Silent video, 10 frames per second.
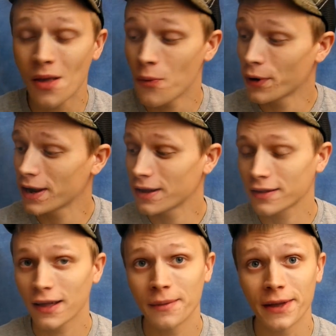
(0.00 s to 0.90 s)
What can I
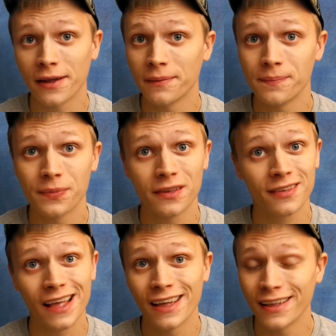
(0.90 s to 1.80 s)
say, man?
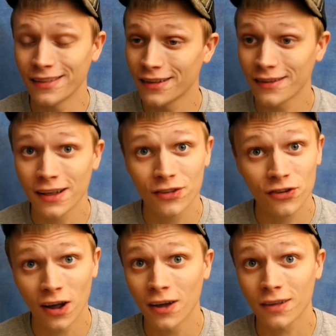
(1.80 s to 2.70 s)
This thing, this thing
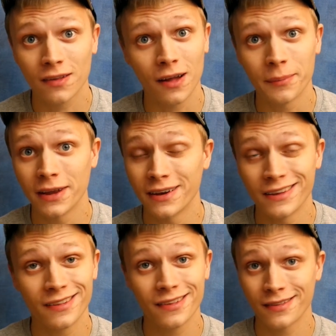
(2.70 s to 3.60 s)
chucks. I mean,
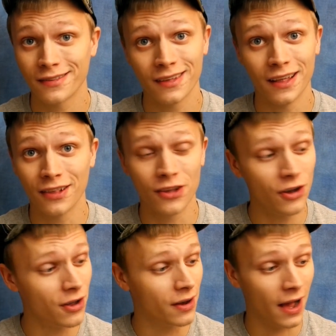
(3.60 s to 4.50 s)
it's it's
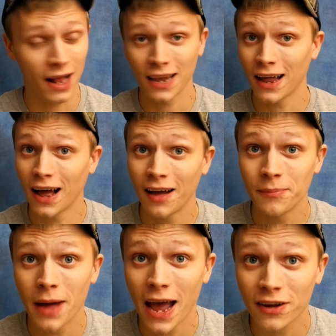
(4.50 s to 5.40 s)
good. I,
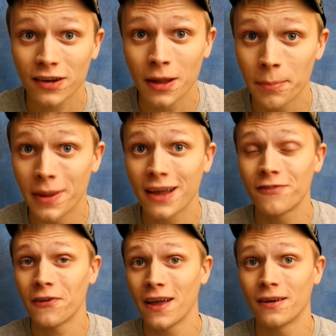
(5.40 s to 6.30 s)
am actually a big
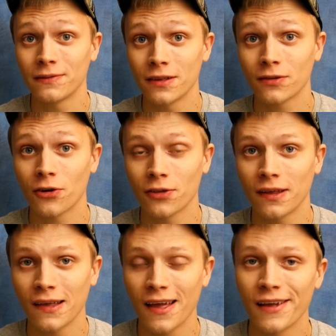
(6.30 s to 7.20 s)
fan of this
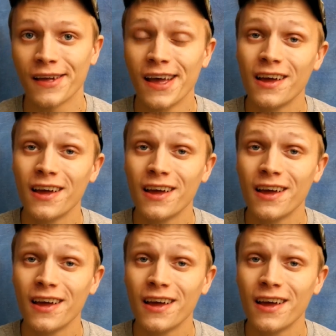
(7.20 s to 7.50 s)
RTA.